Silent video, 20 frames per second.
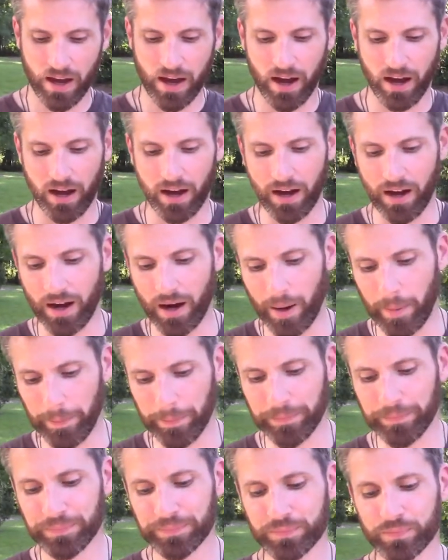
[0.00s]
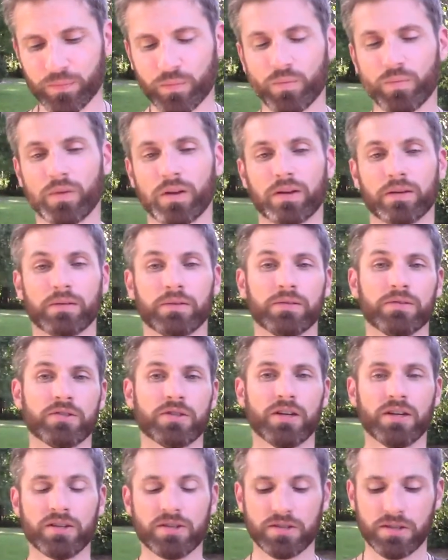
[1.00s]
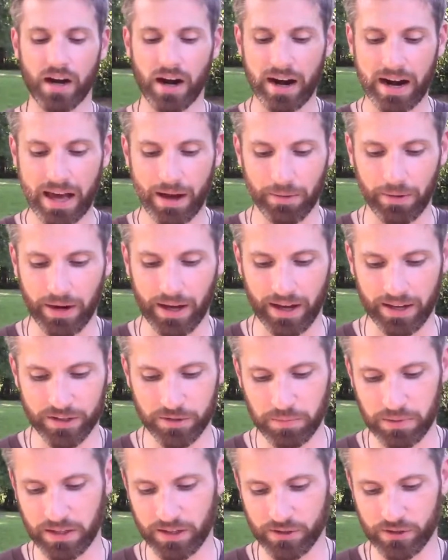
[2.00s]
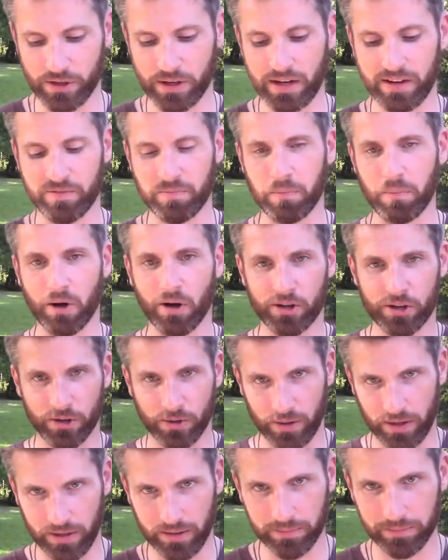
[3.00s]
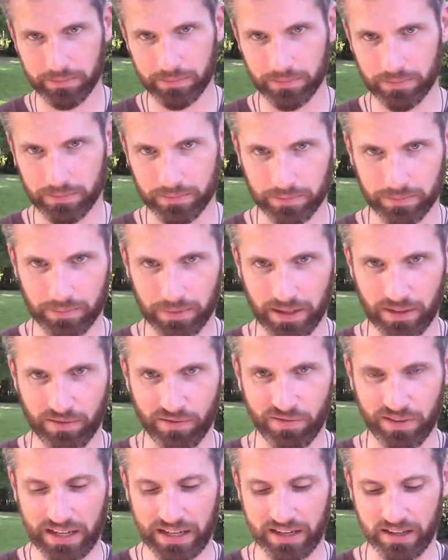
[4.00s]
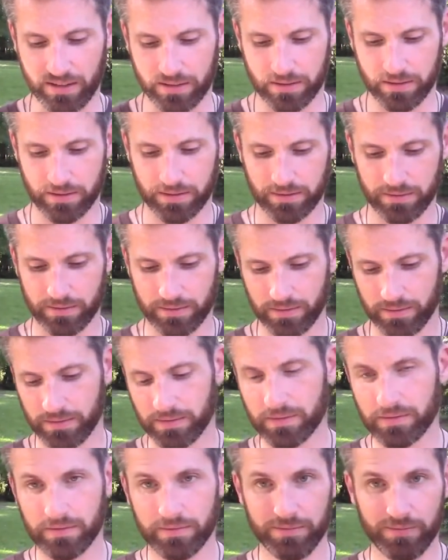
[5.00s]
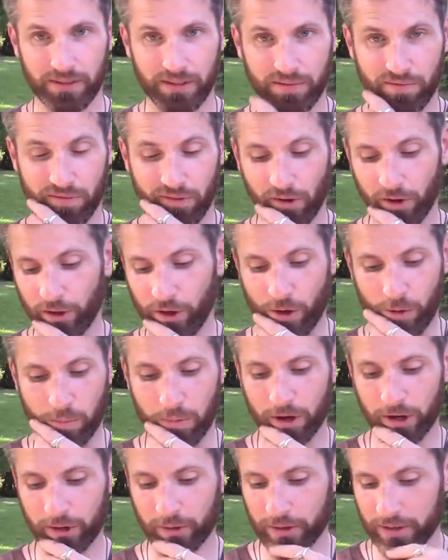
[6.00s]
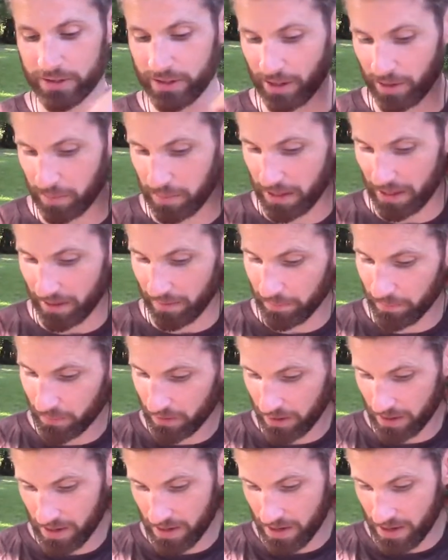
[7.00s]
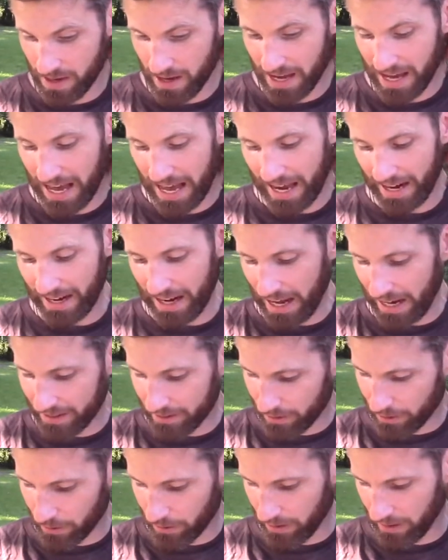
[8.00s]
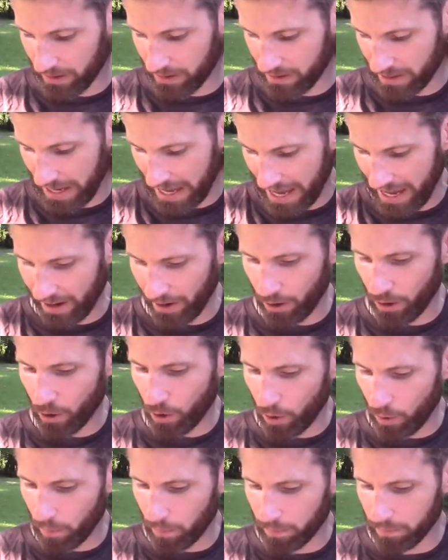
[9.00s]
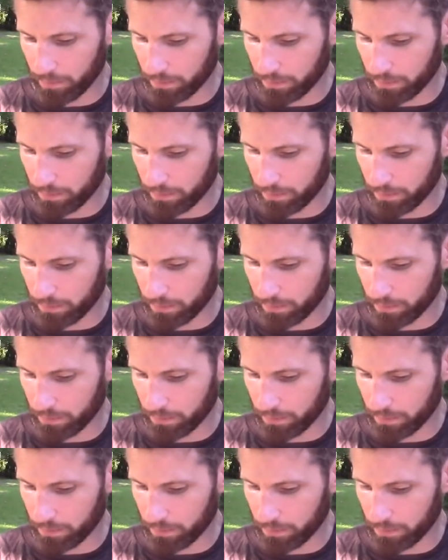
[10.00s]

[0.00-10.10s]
It's going to start out nice because you're going to have Mercury and Venus in Virgo. Mercury is going to be at 9 degrees at home